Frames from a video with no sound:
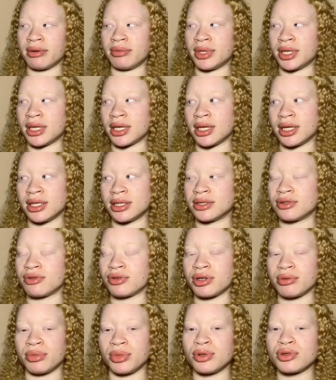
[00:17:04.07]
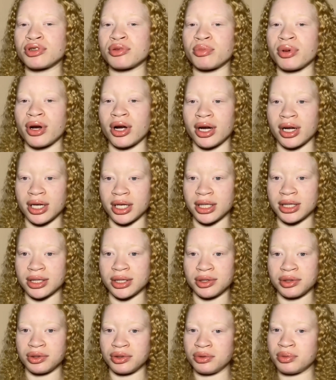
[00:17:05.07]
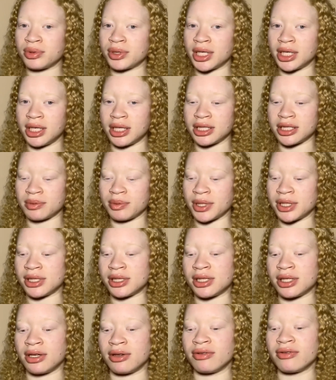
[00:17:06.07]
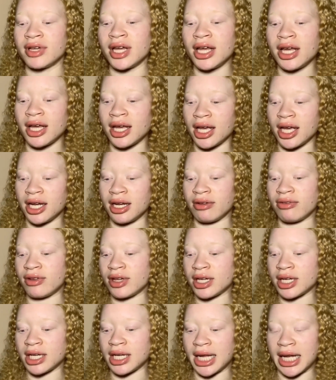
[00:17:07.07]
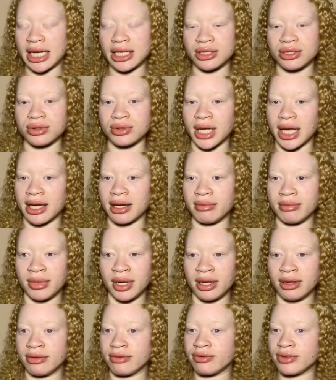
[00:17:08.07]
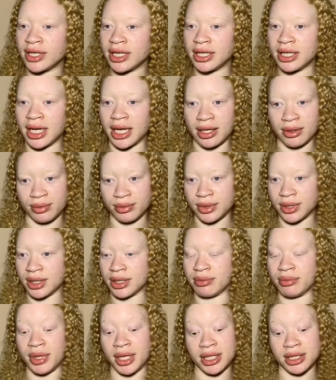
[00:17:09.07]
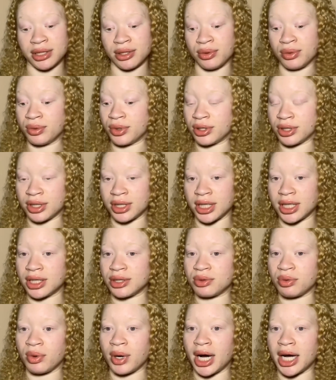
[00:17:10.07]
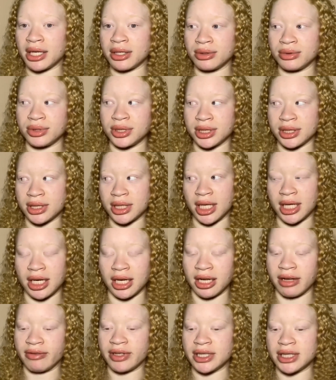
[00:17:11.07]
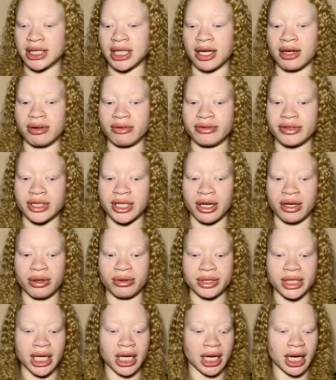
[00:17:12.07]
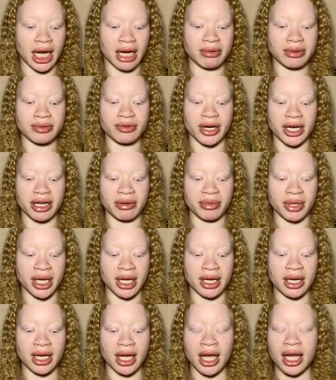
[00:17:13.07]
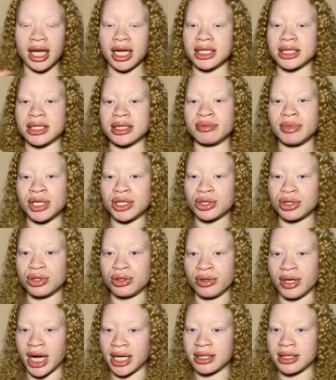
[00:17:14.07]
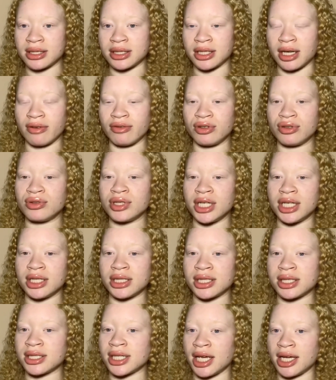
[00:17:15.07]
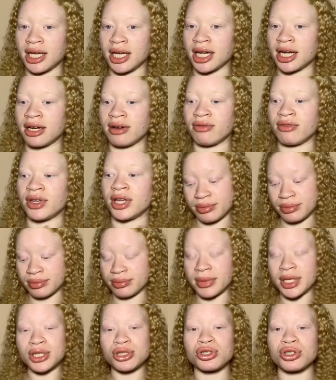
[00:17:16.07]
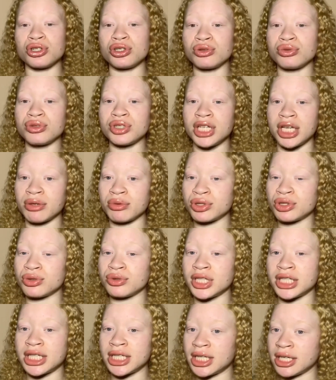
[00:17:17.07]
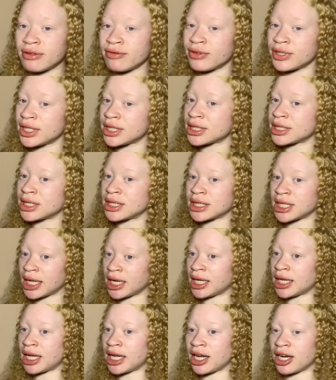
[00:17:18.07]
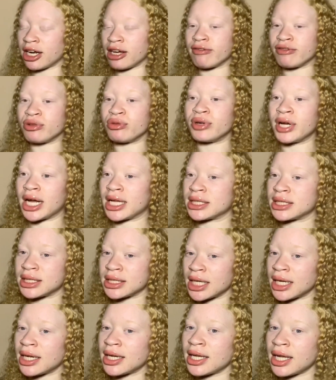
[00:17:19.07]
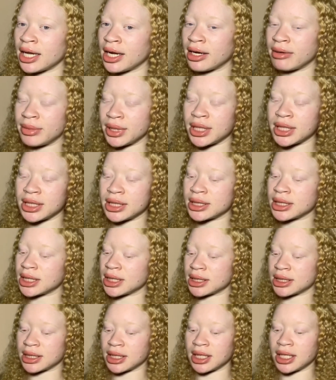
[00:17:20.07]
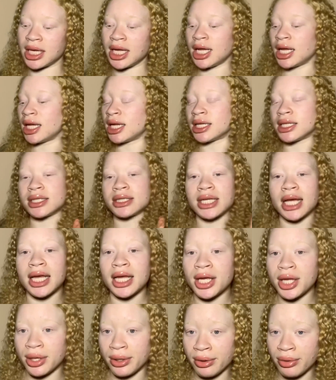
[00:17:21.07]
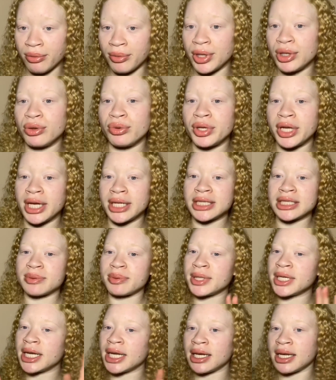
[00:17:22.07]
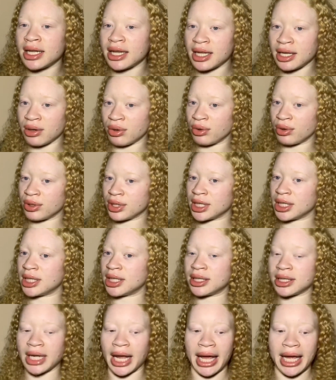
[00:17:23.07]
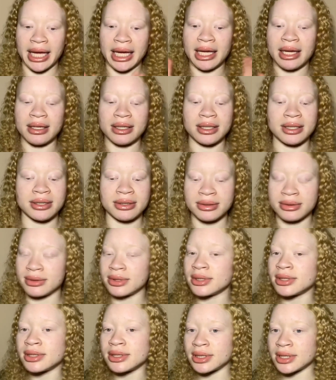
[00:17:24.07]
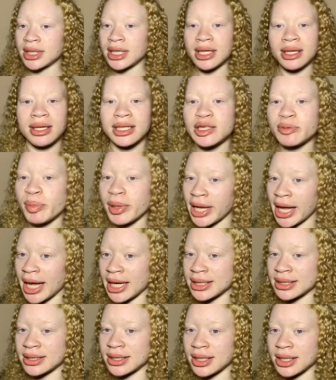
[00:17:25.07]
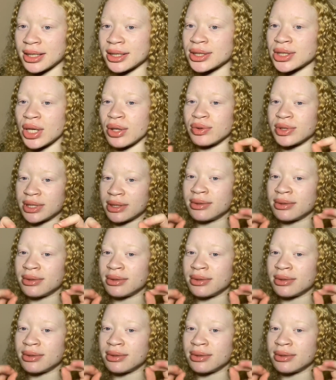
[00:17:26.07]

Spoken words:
because for the most part it's super inexpensive, and if it could last you like a month, then that makes it worth its while just in and of itself. So yeah, I would recommend just make sure you got the stuff you need to take care of it. Make sure you get what you need to get for your synthetic hair if you got synthetic hair, because listen, this ain't human. You can't just put anything on it. Like, it's plastic. So